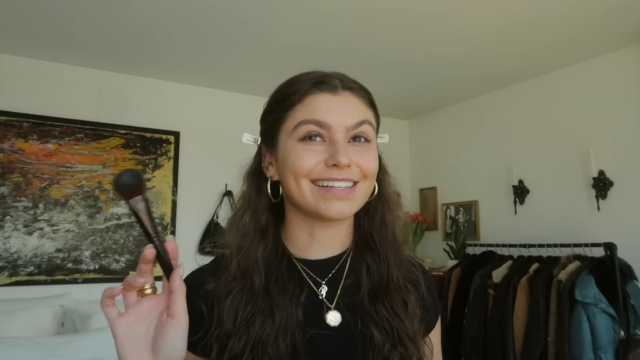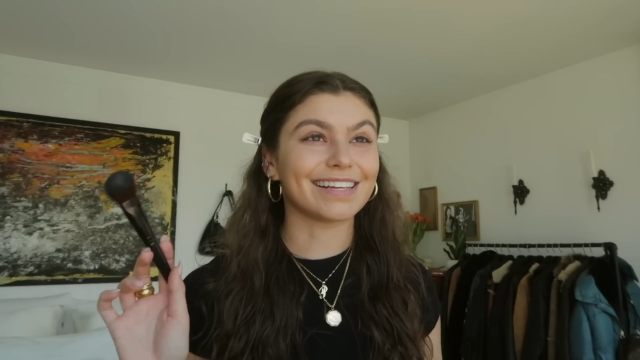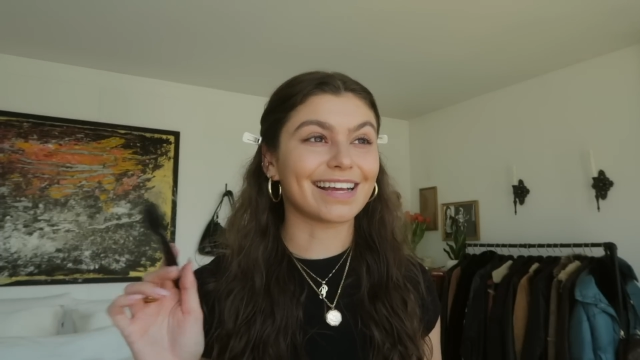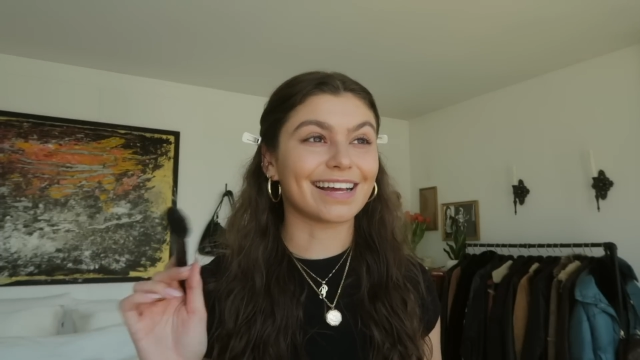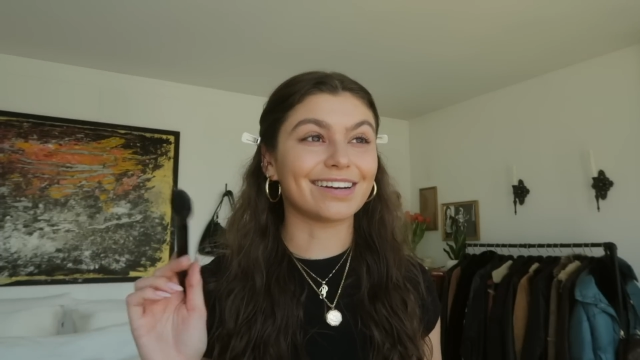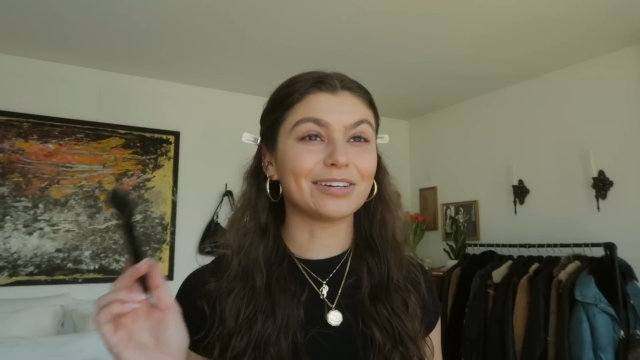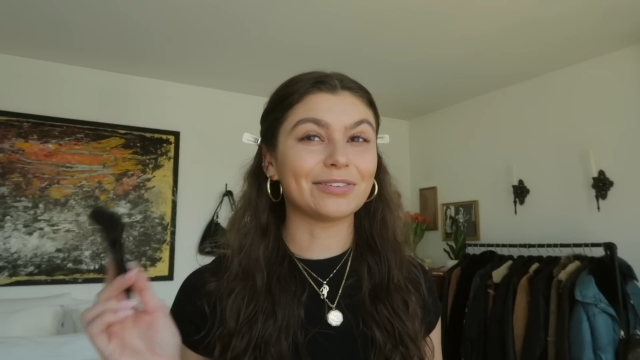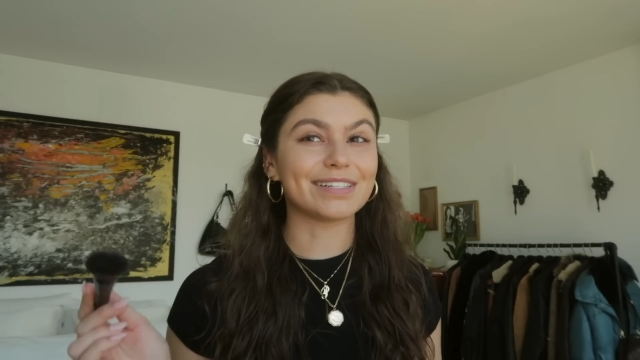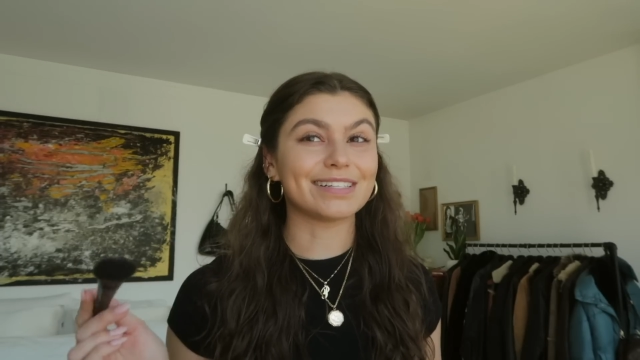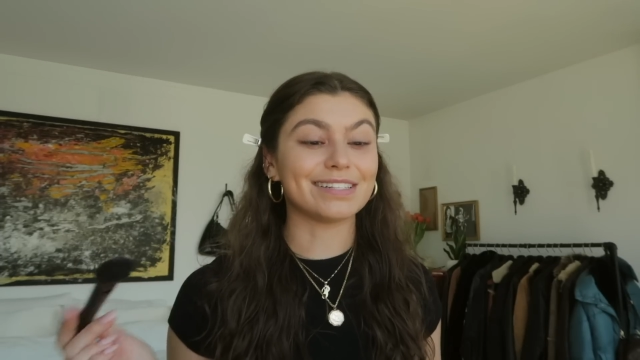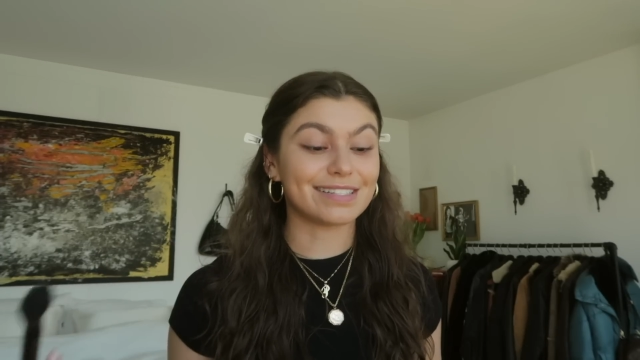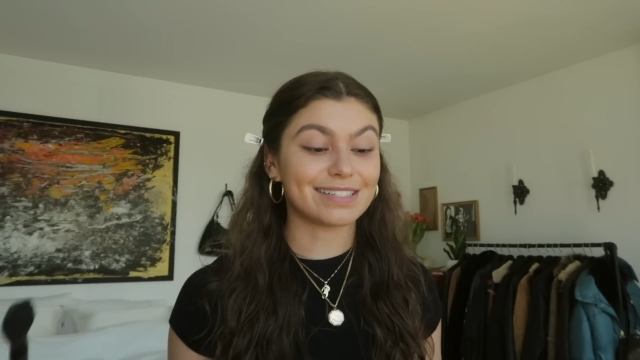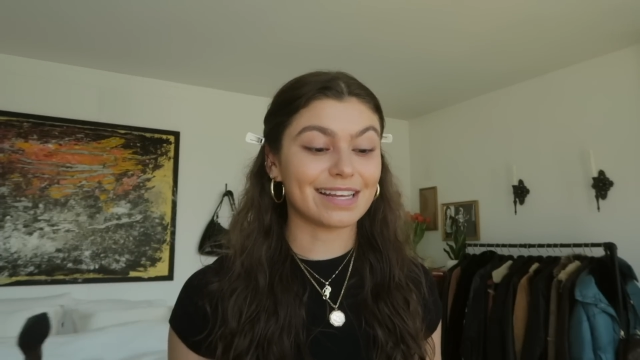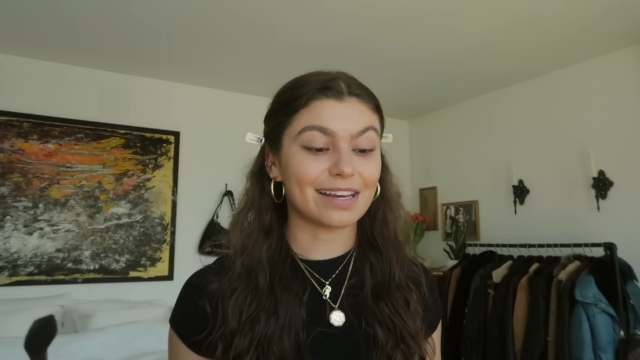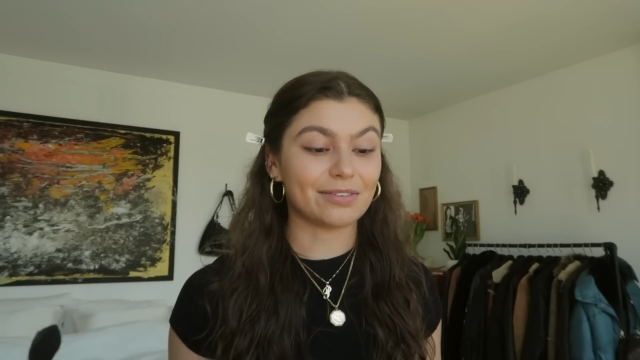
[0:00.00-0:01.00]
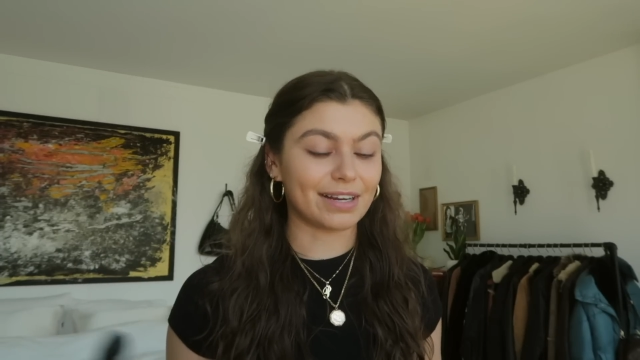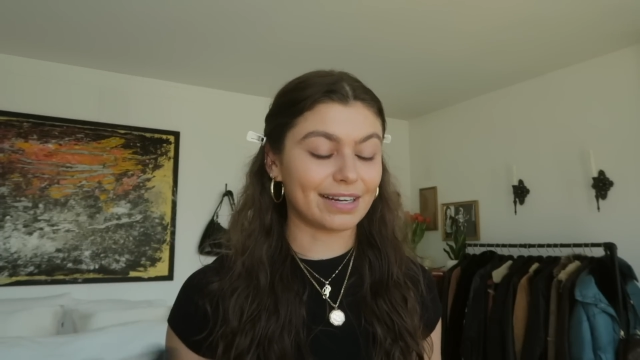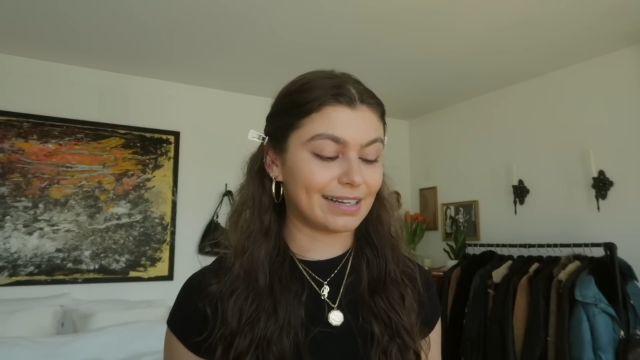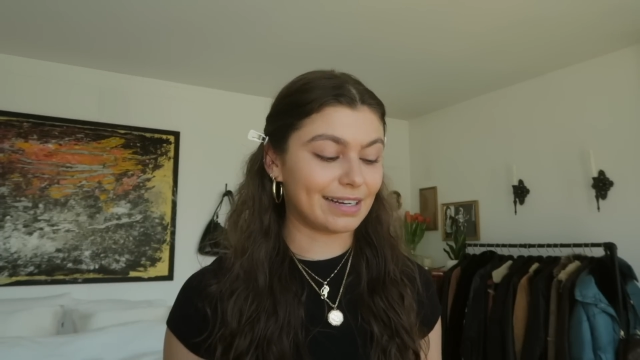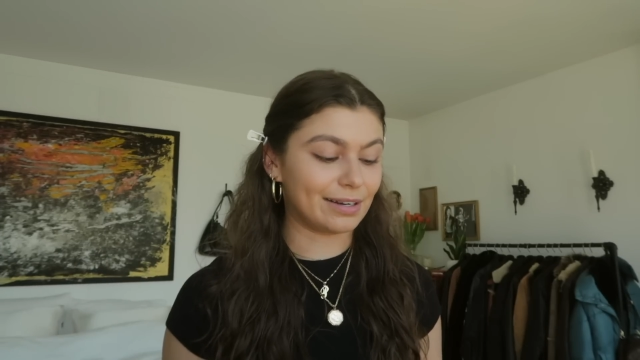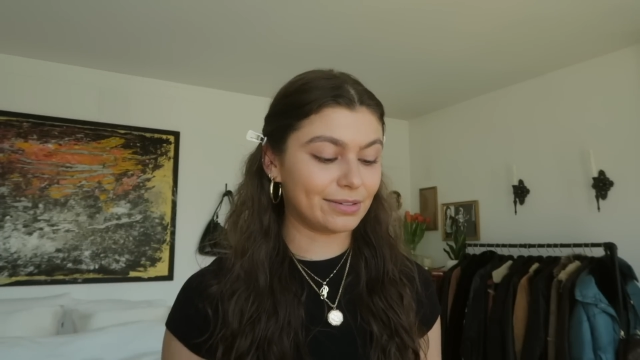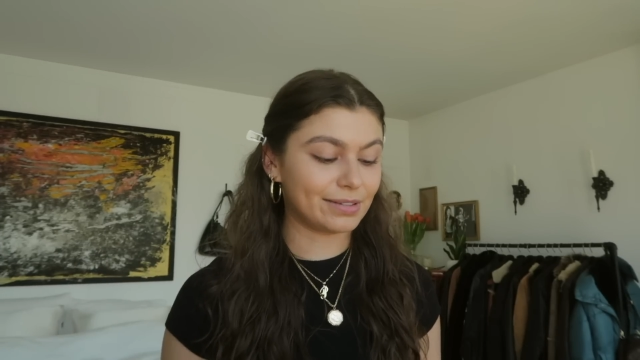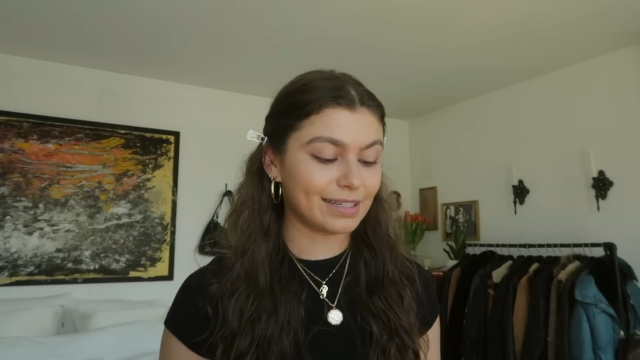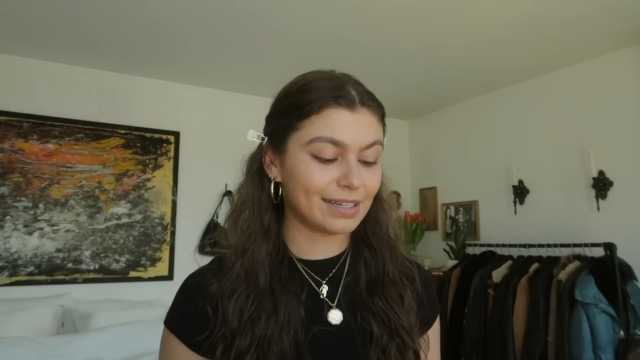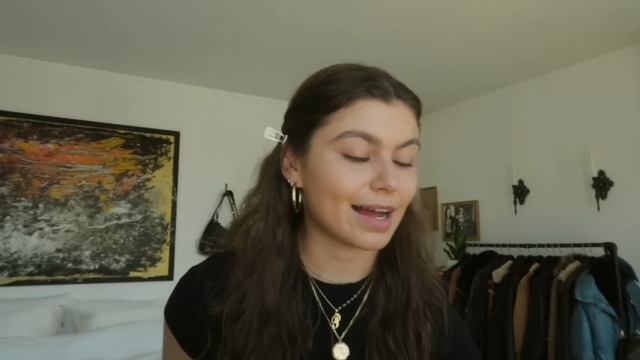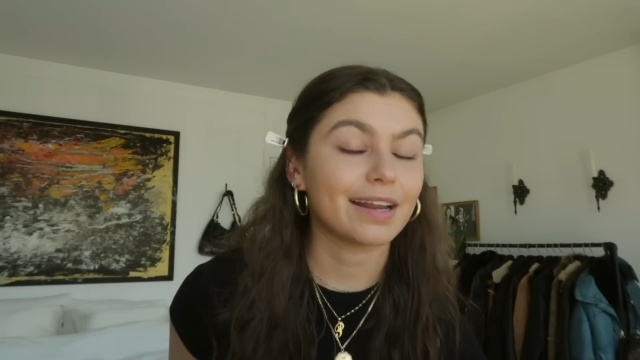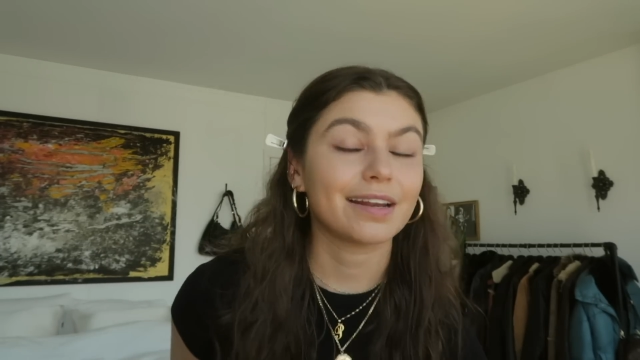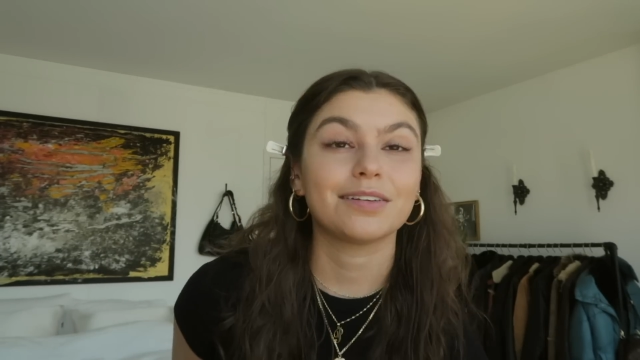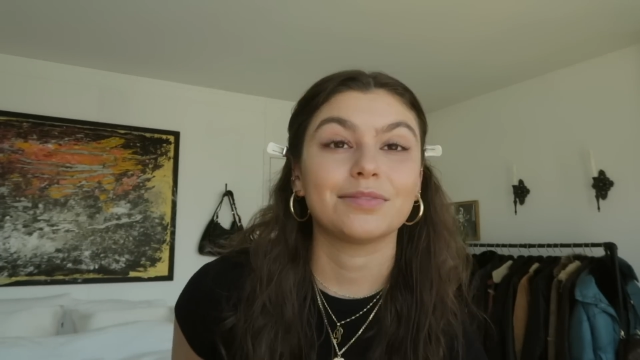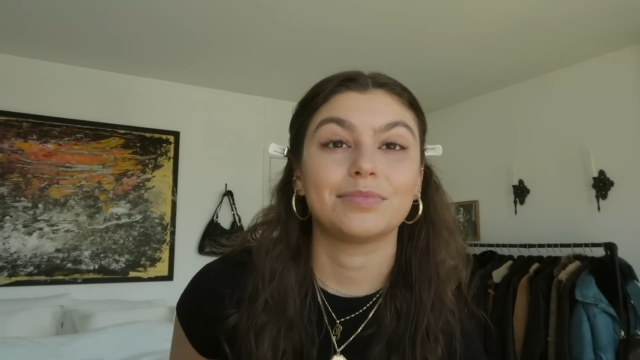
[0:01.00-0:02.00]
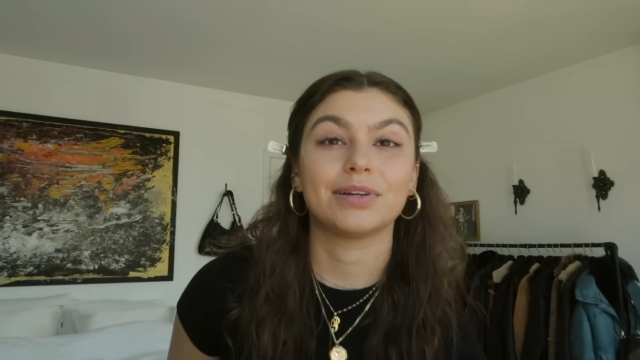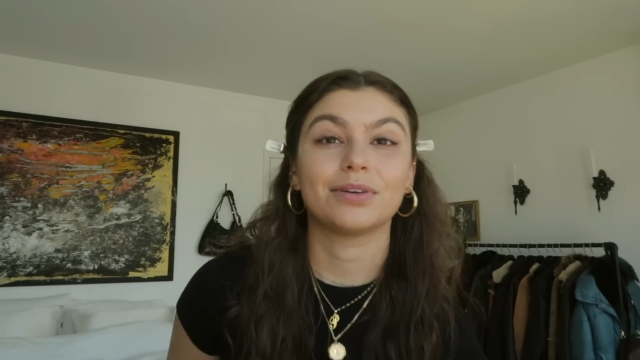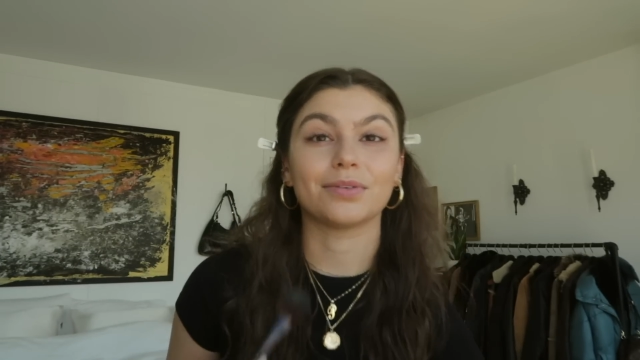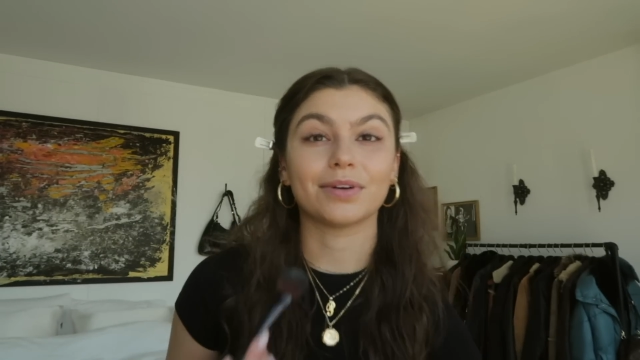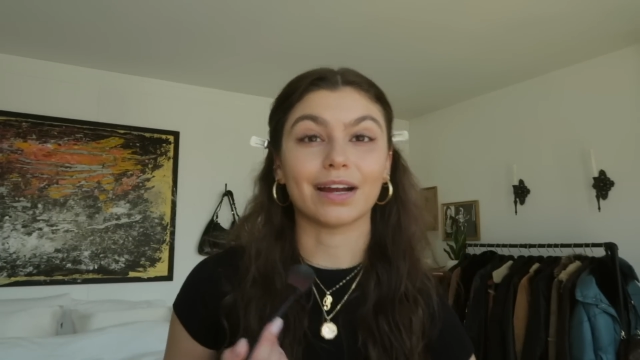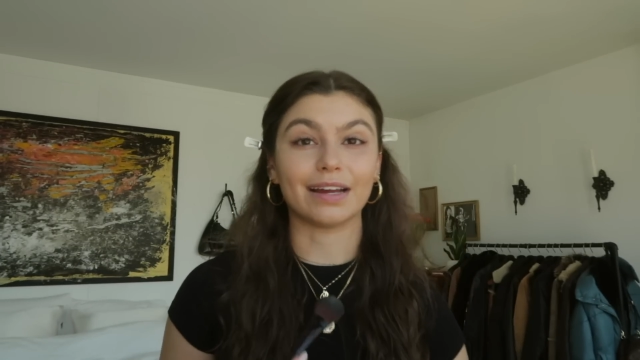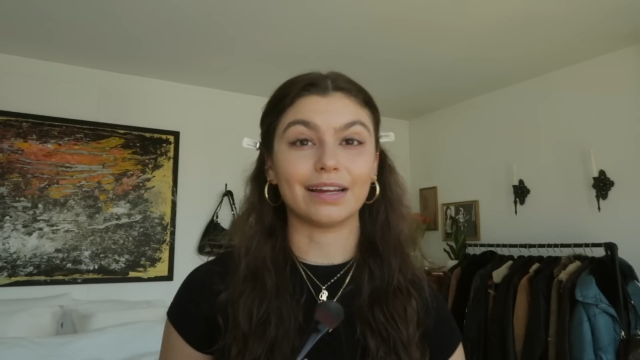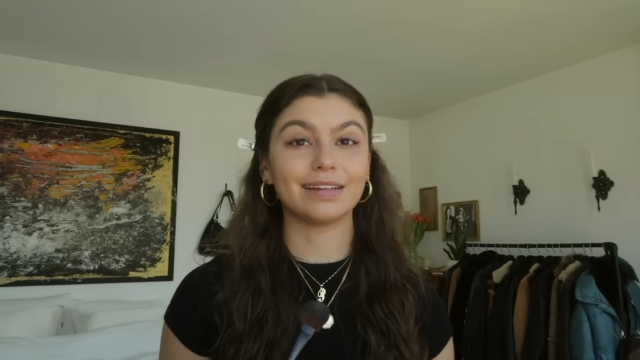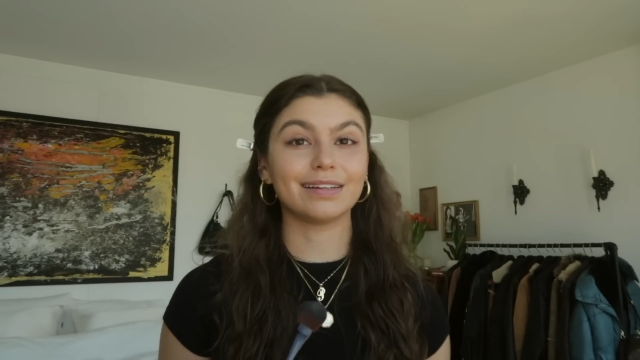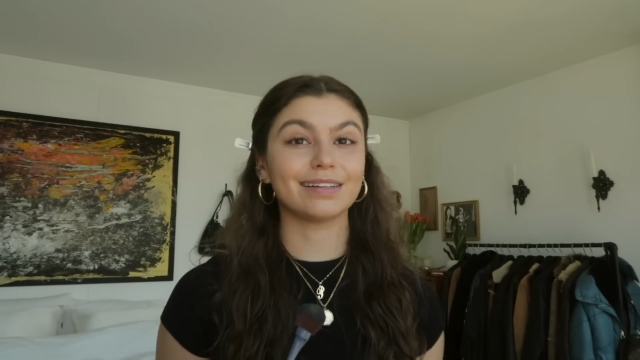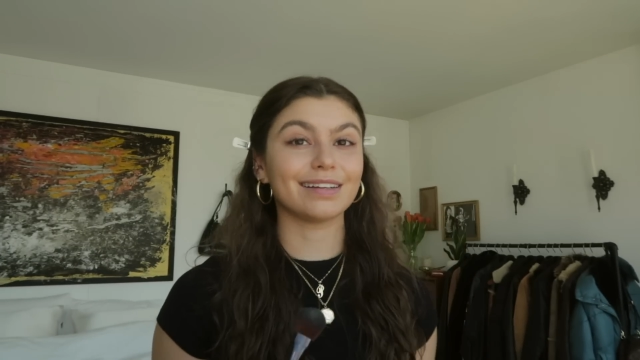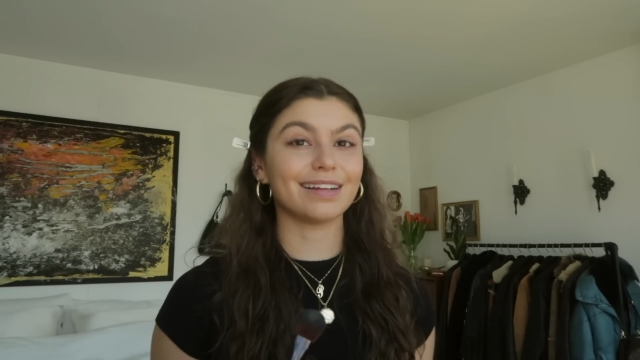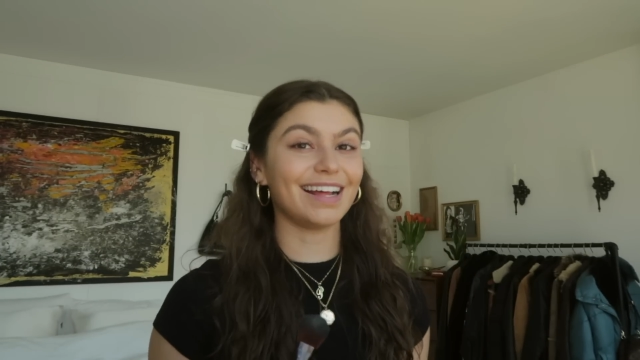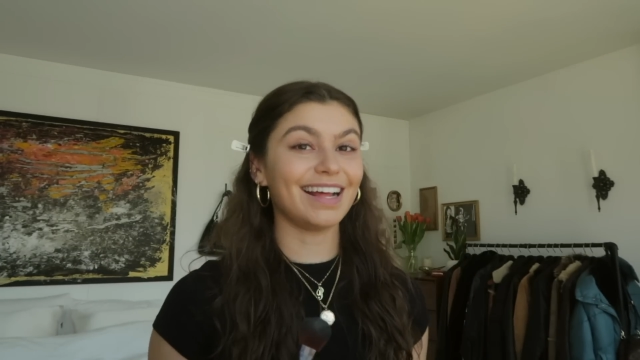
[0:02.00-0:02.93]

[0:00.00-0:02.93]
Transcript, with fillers: like I don't know what to say right now. I ended up being right.